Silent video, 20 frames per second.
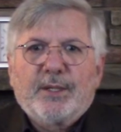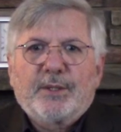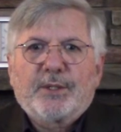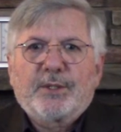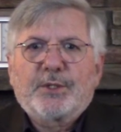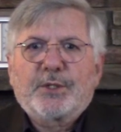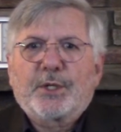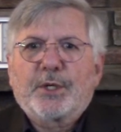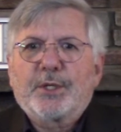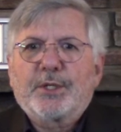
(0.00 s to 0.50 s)

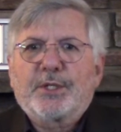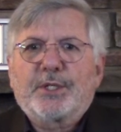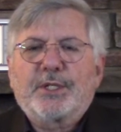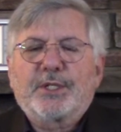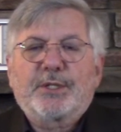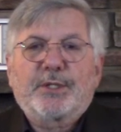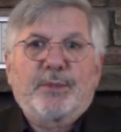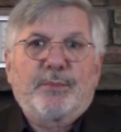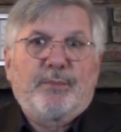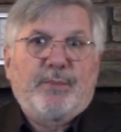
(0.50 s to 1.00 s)
The church
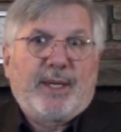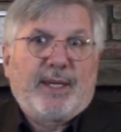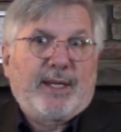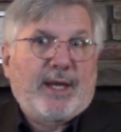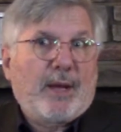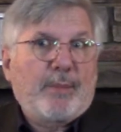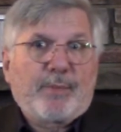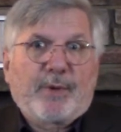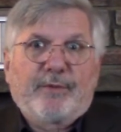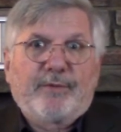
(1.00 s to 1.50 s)
is made
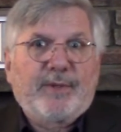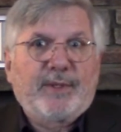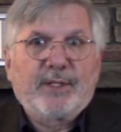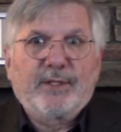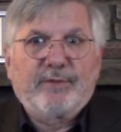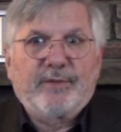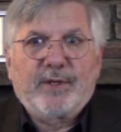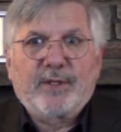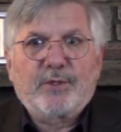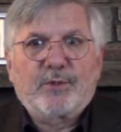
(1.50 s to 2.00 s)
up of
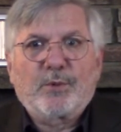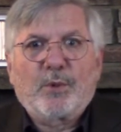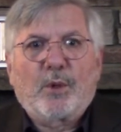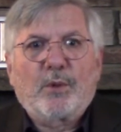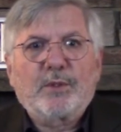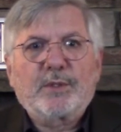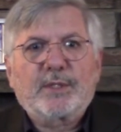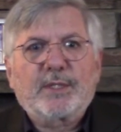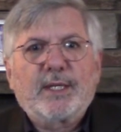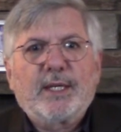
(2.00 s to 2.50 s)

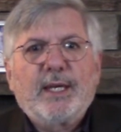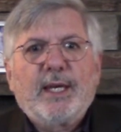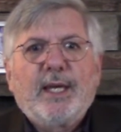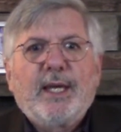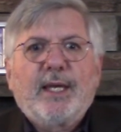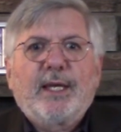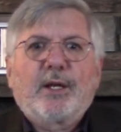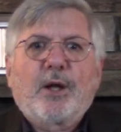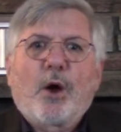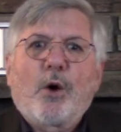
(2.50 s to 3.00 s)
individuals.
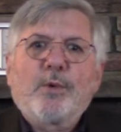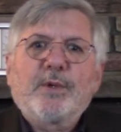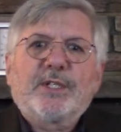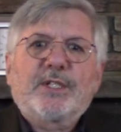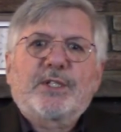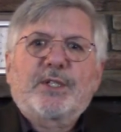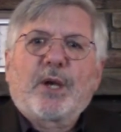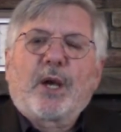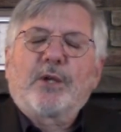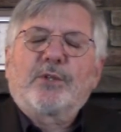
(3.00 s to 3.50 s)
It
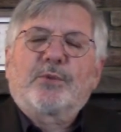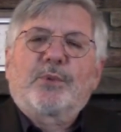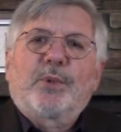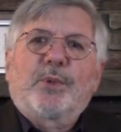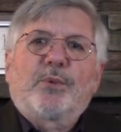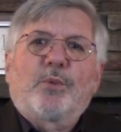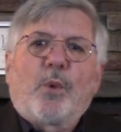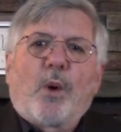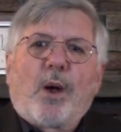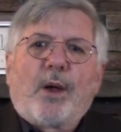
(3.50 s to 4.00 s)
always starts
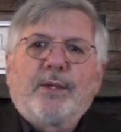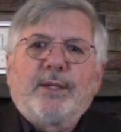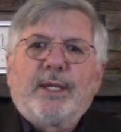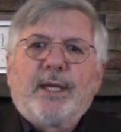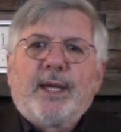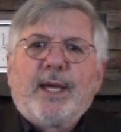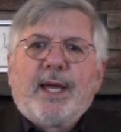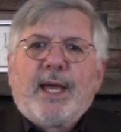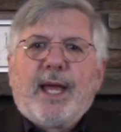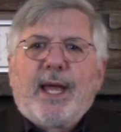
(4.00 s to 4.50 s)
with
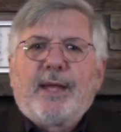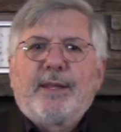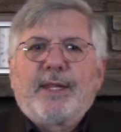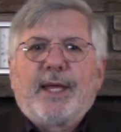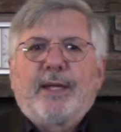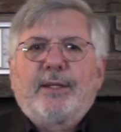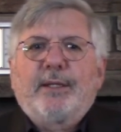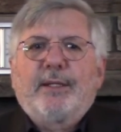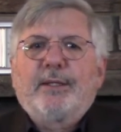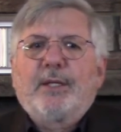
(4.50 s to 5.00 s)
one, and
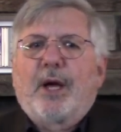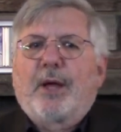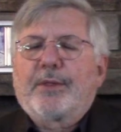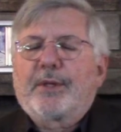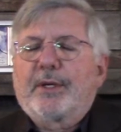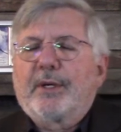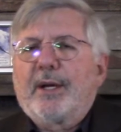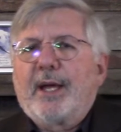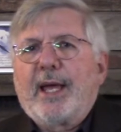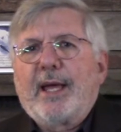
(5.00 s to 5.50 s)
then
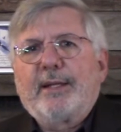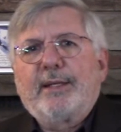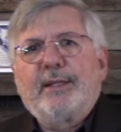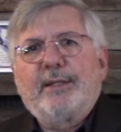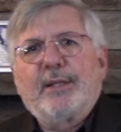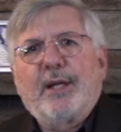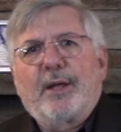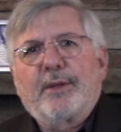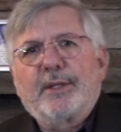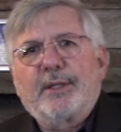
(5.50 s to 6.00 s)
another, and
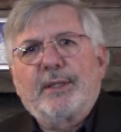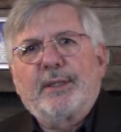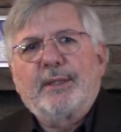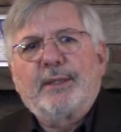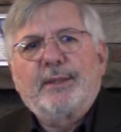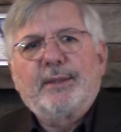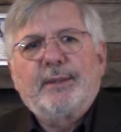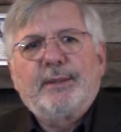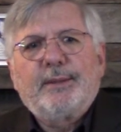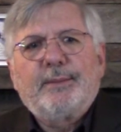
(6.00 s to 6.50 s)
another.
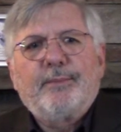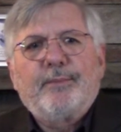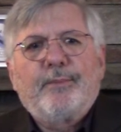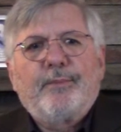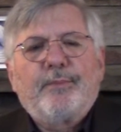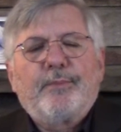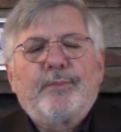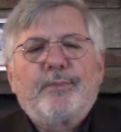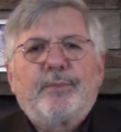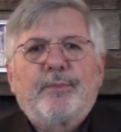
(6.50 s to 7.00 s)

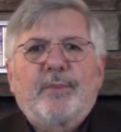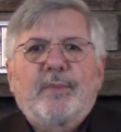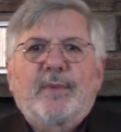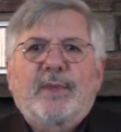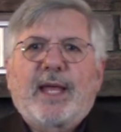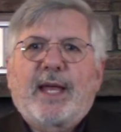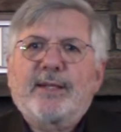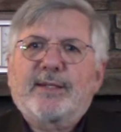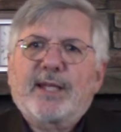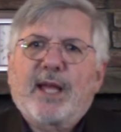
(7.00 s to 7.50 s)

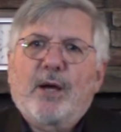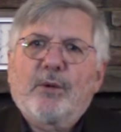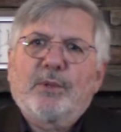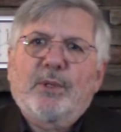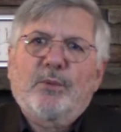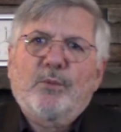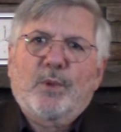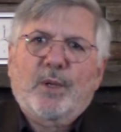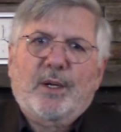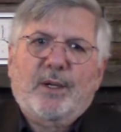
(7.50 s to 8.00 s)
That's
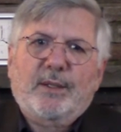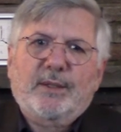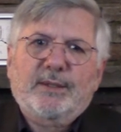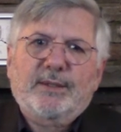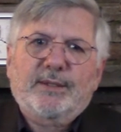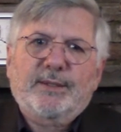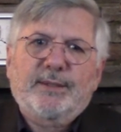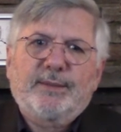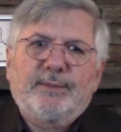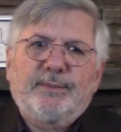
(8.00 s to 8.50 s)
how it
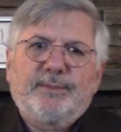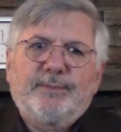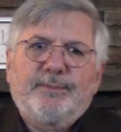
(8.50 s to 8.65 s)
works.